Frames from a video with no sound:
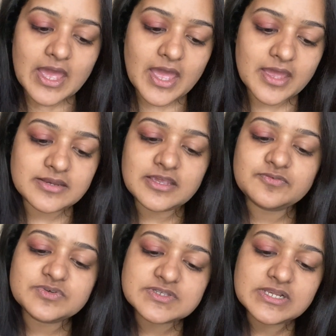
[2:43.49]
and it
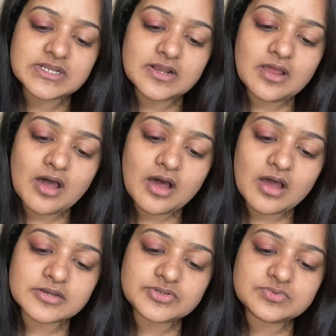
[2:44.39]
was a little
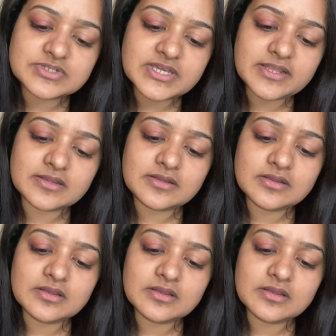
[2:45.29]
hard to tell